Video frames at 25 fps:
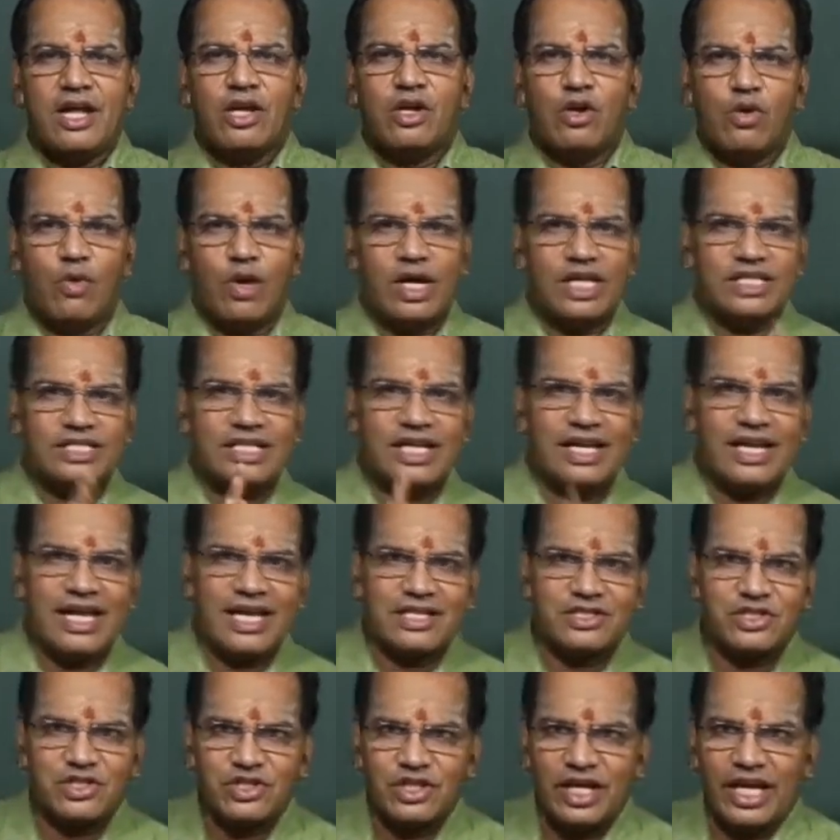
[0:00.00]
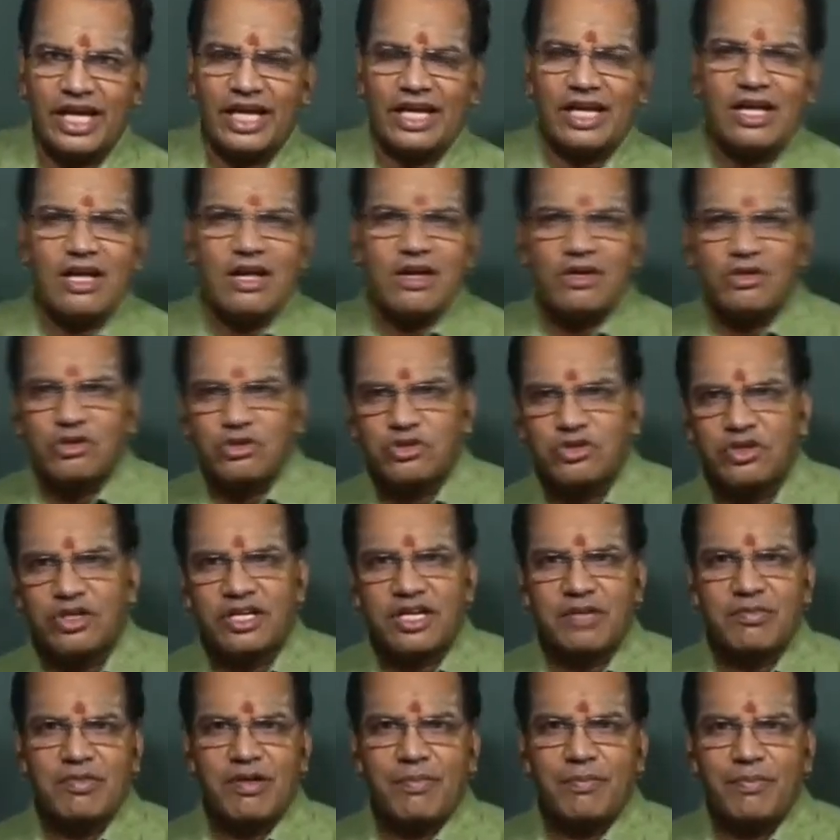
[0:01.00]
Now, what is the next thing? You should
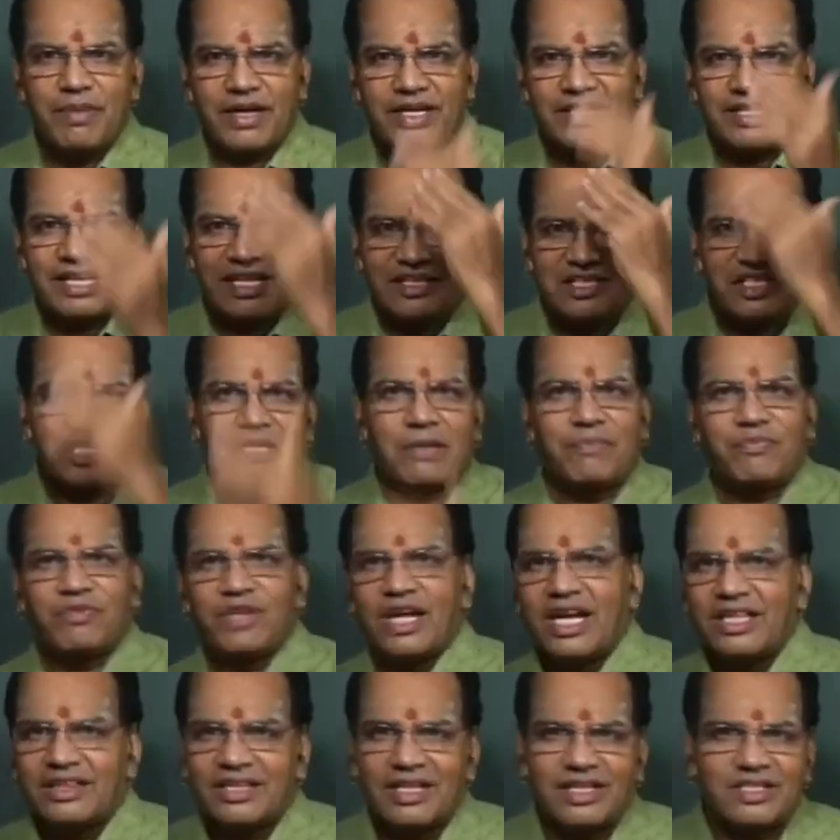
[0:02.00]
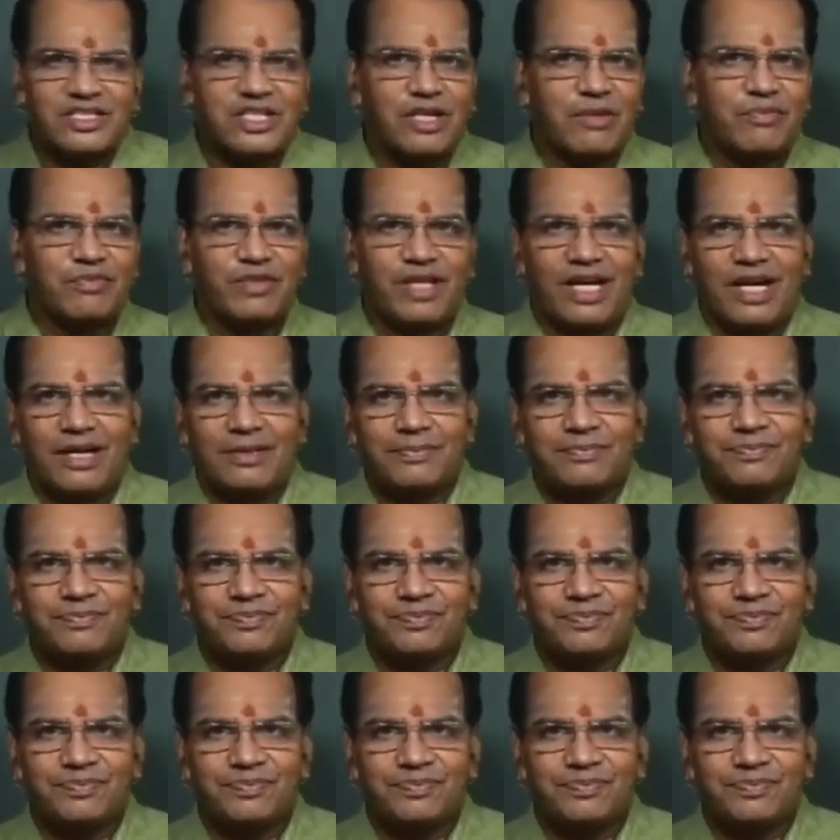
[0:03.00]
remember yat shabda, tat shabda.